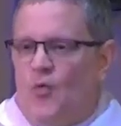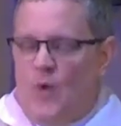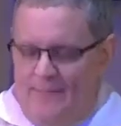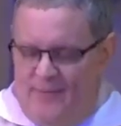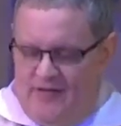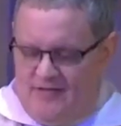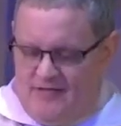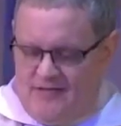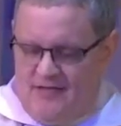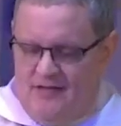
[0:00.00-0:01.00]

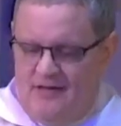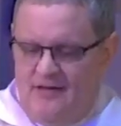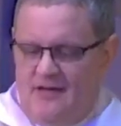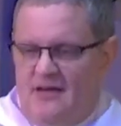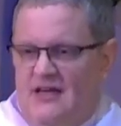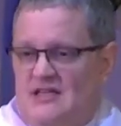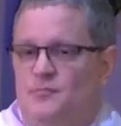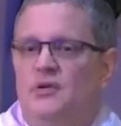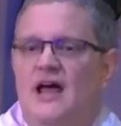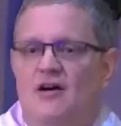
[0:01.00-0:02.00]
weapons into
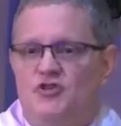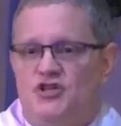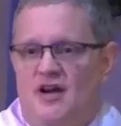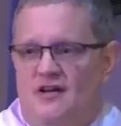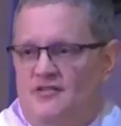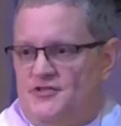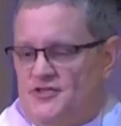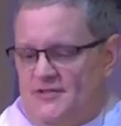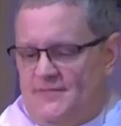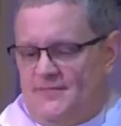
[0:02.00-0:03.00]
plowshares,